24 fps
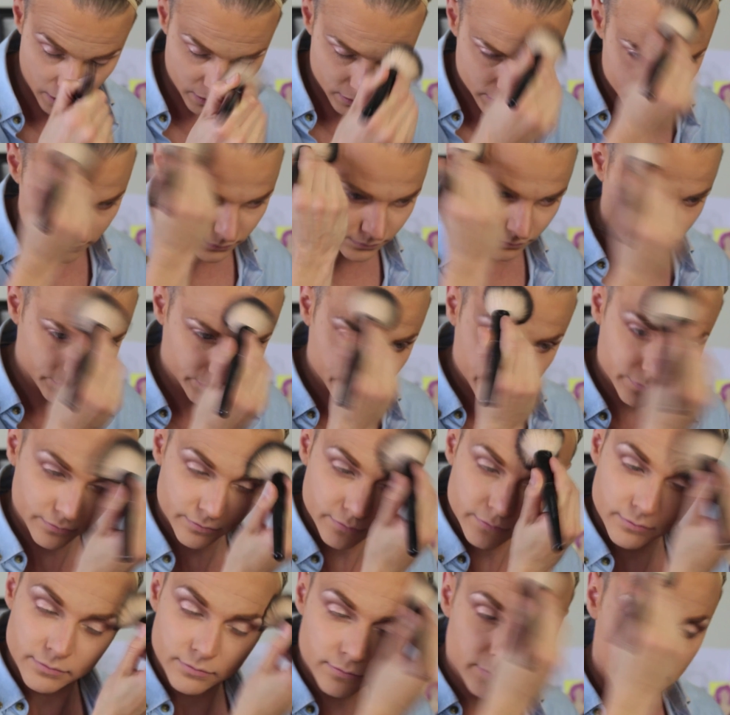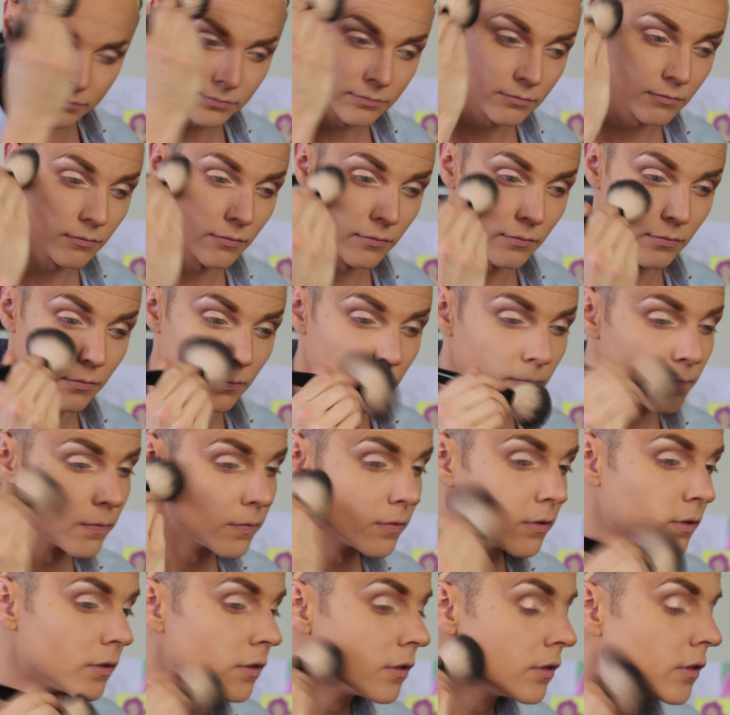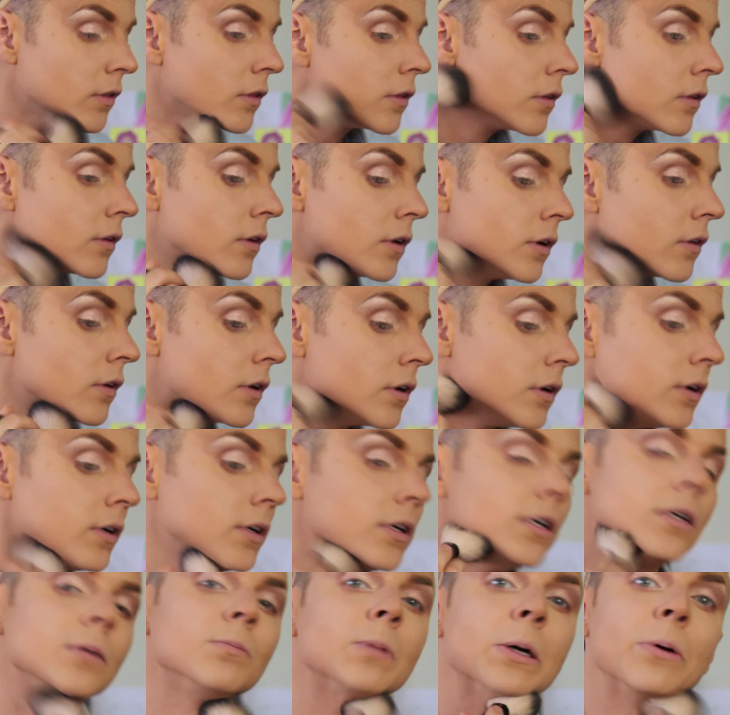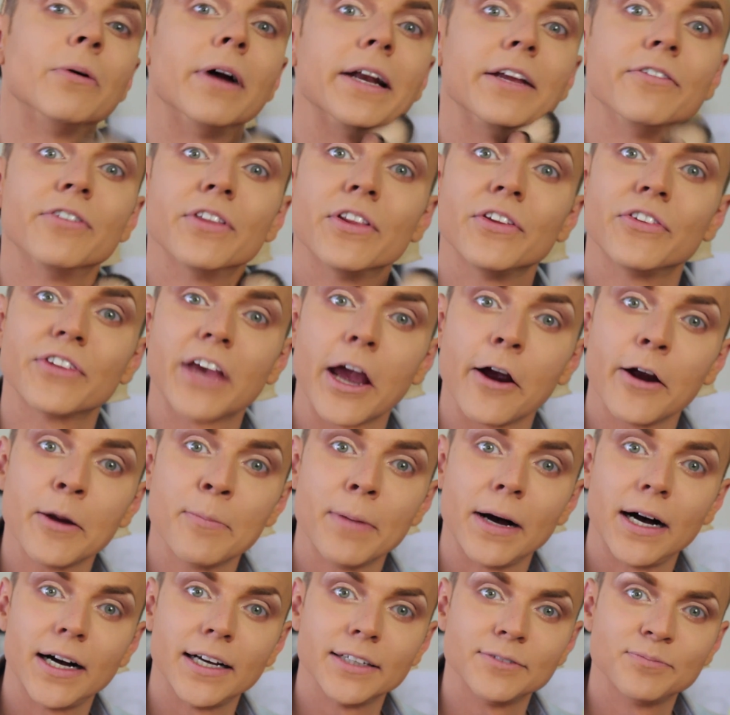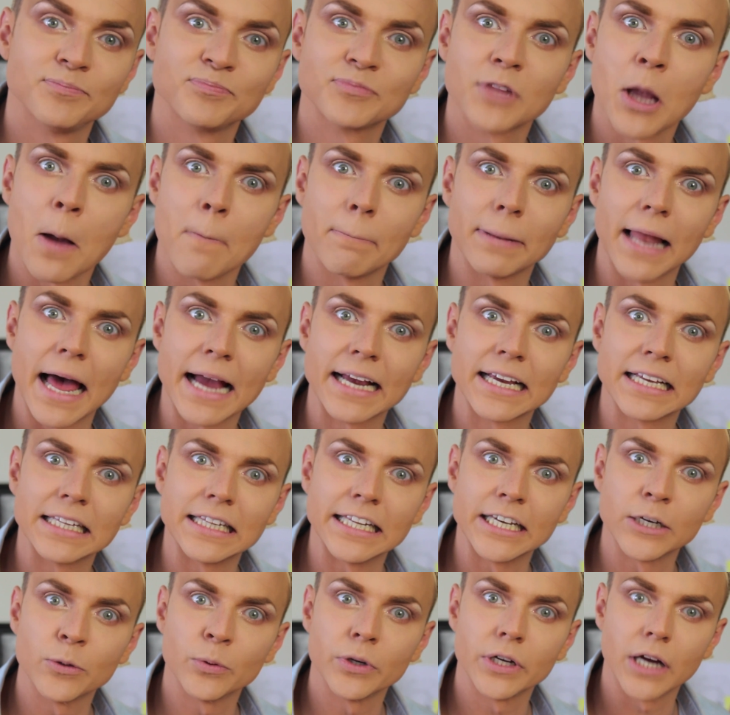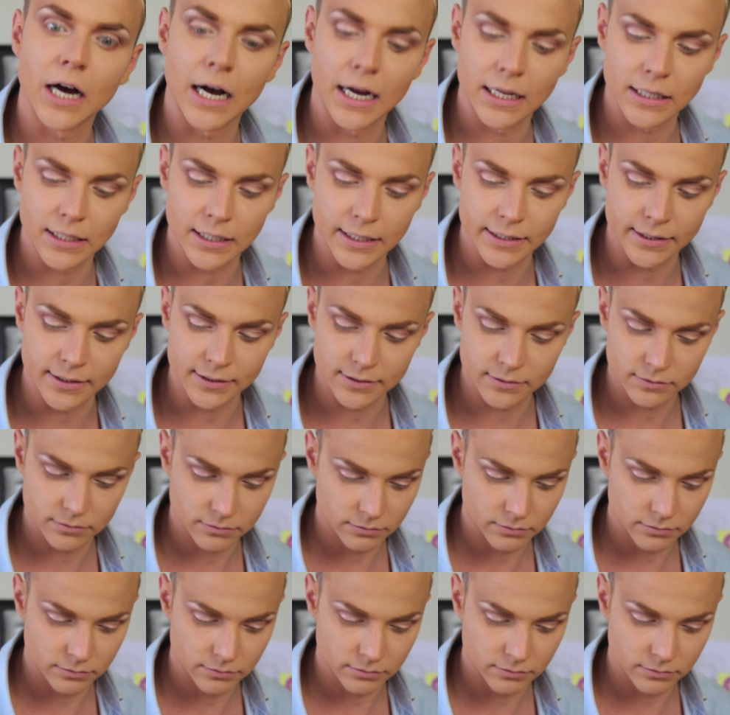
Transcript: a little bit of powder on my brush and just dust. I'm ready for the scary part. Black liquid eyeliner.